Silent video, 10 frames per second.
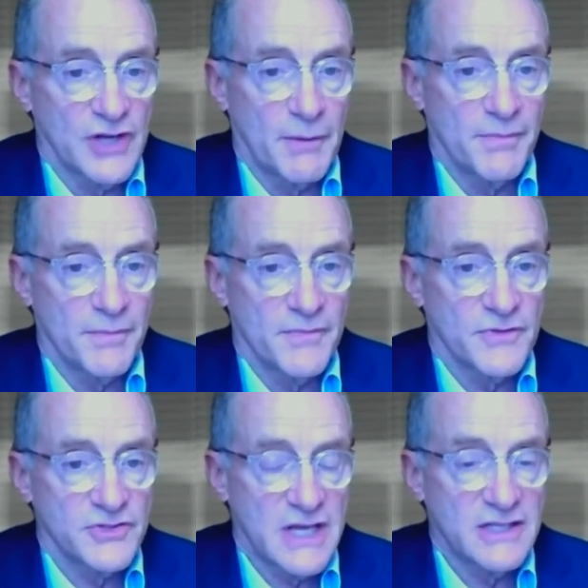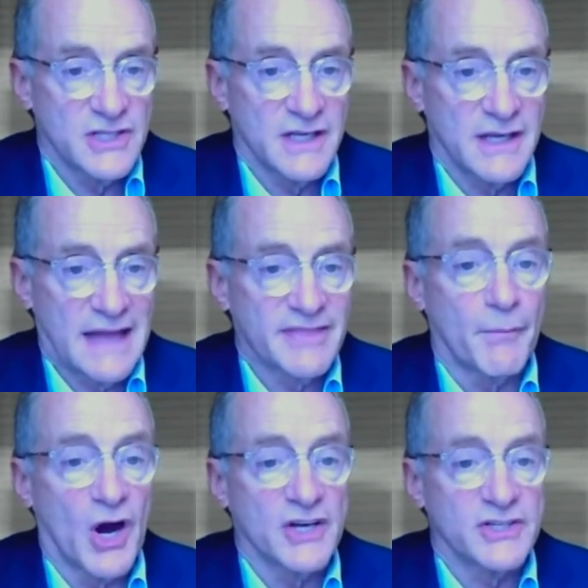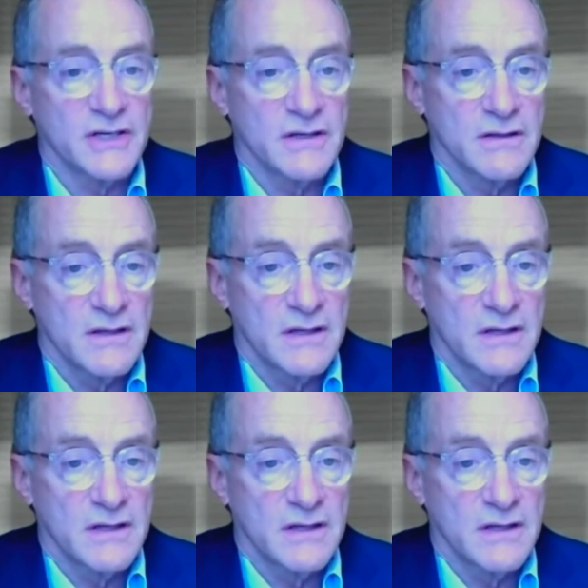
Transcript: some changing at the margin.